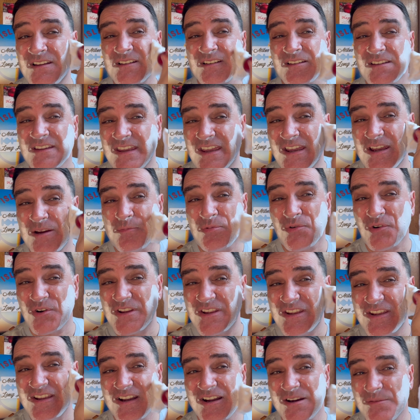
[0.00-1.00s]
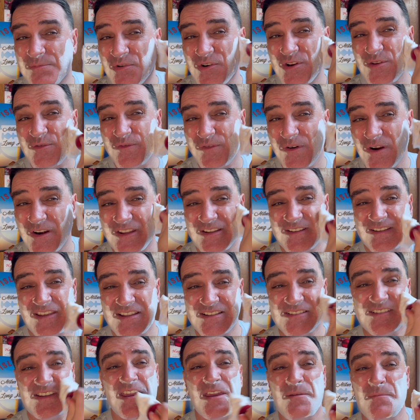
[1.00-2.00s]
Yeah, pretty uh, pretty funny.
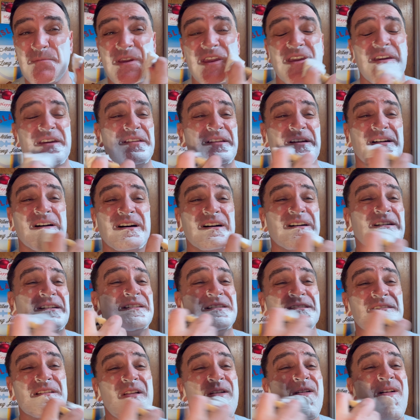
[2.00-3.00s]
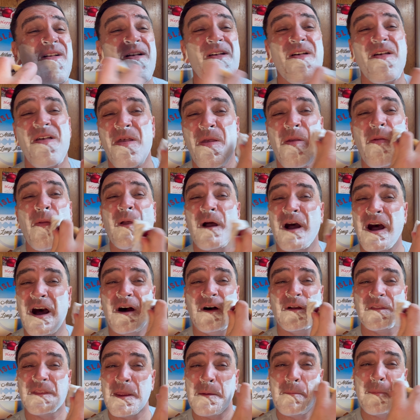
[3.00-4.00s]
Date being uh,
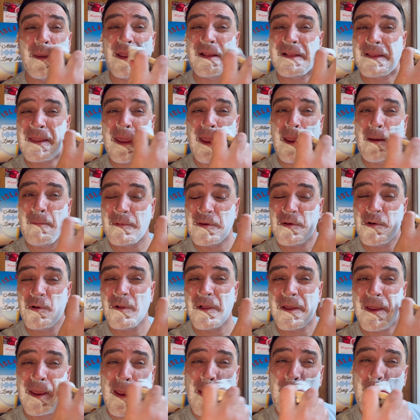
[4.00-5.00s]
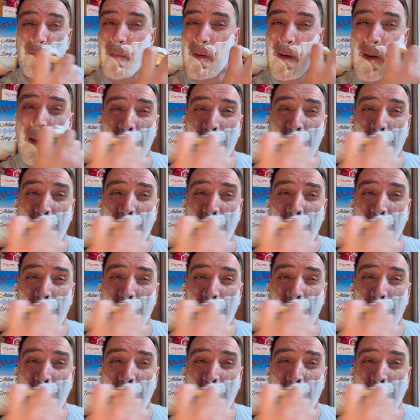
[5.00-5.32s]
holiday baked ham, Yule ham.